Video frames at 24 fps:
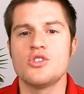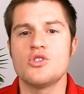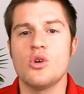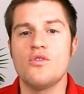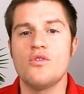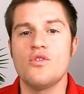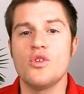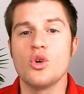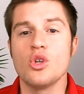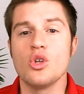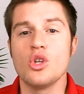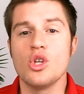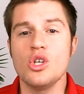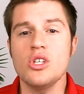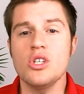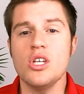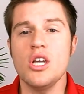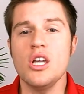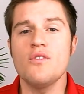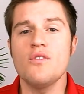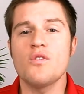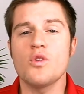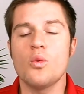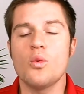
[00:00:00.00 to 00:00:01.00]
So if you're
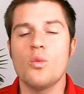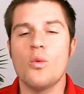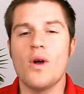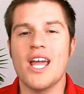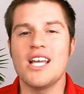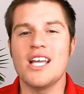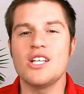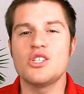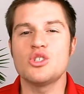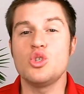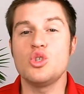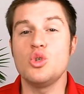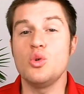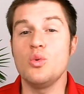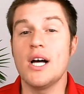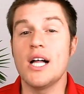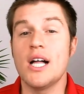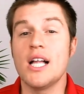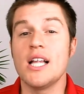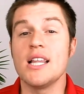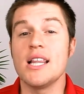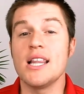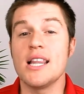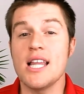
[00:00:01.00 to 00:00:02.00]
looking for ways to
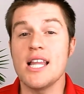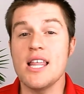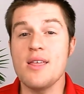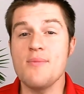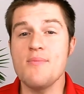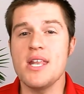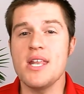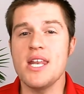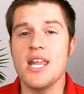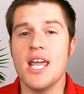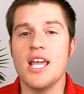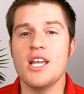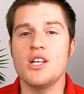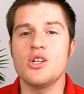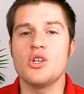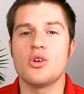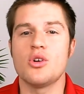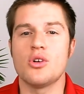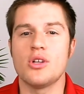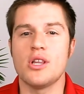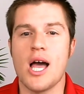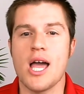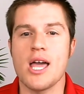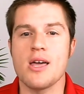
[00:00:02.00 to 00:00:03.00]
eliminate
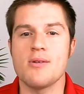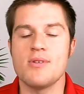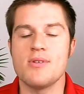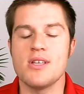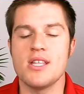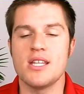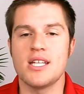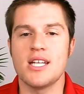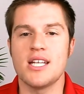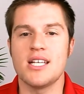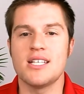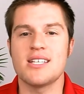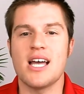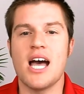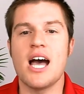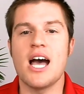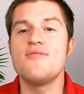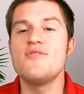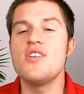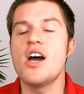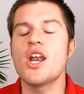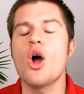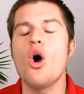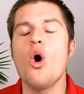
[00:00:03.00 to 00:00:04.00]
your liabilities,
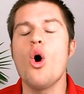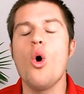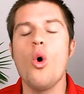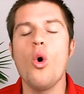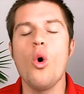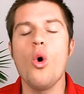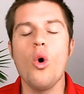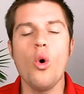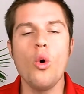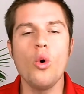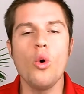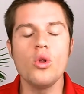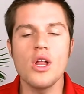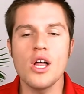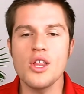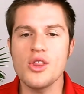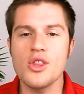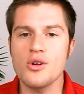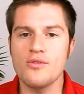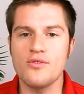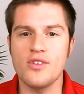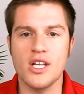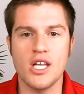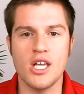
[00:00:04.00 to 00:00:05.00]
I've done a whole
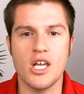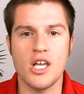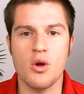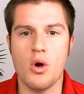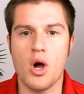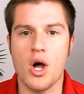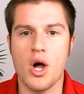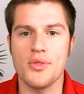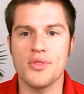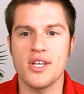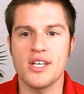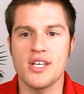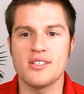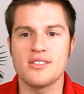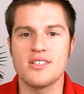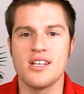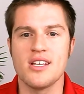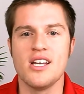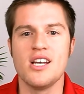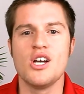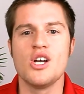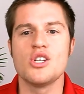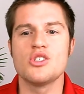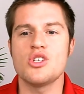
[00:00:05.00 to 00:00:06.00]
other video on this
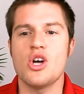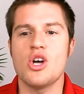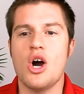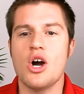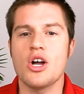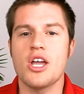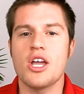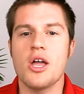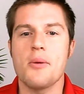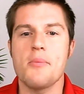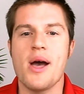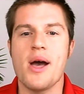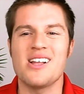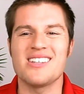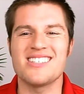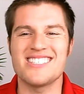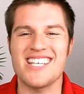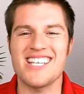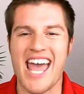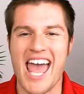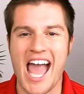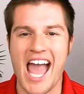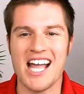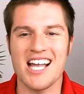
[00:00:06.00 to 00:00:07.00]
talking about
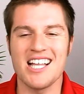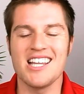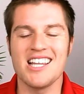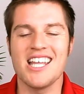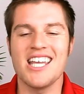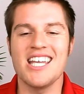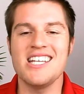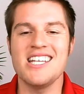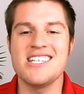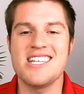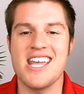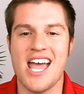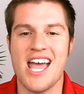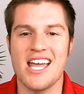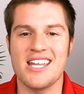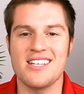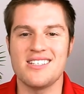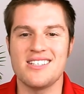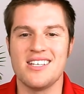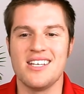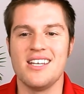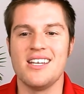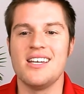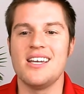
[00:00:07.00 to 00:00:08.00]
tackling
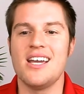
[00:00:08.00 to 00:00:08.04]
debt.